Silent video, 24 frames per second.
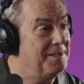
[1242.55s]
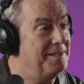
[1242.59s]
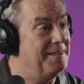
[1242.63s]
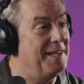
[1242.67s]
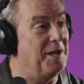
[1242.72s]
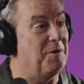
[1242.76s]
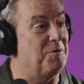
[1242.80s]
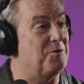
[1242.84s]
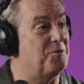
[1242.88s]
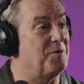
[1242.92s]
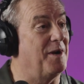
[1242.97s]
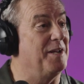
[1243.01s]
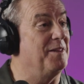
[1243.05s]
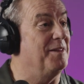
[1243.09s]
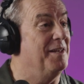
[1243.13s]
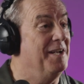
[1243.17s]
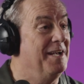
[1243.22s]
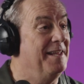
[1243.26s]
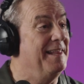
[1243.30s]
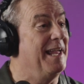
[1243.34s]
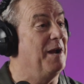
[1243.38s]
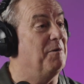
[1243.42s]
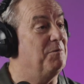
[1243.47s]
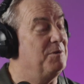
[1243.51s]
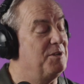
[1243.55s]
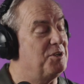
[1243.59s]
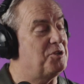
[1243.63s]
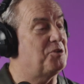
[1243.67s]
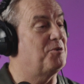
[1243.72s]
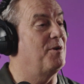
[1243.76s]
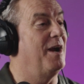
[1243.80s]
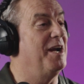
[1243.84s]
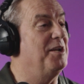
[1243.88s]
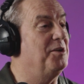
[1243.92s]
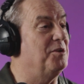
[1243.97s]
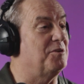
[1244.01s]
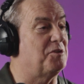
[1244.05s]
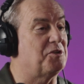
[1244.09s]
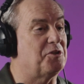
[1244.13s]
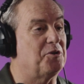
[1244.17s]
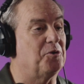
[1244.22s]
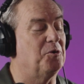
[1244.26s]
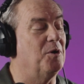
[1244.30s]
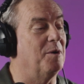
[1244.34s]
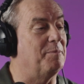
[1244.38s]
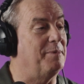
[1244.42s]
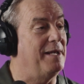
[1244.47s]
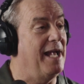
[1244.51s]
They were just trying to
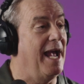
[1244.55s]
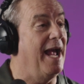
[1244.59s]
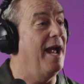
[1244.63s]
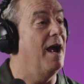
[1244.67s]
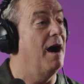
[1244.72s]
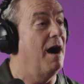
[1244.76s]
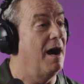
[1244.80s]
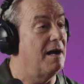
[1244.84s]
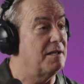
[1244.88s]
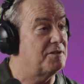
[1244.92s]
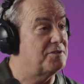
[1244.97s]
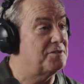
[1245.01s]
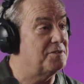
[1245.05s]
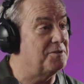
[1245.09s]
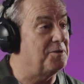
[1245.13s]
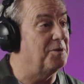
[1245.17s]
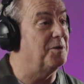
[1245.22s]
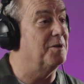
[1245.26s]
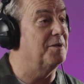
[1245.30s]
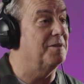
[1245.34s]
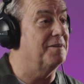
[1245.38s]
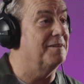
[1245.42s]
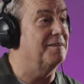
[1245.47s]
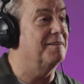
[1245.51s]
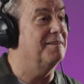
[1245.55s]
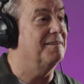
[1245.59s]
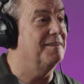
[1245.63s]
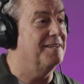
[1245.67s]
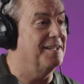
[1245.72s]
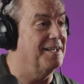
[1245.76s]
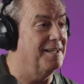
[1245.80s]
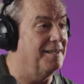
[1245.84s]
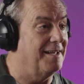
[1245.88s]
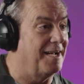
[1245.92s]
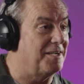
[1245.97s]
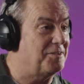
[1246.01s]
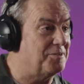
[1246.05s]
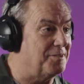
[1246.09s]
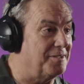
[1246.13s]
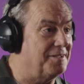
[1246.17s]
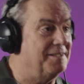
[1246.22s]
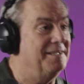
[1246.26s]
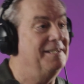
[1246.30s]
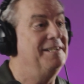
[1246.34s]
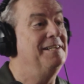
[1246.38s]
stir up chaos during the election.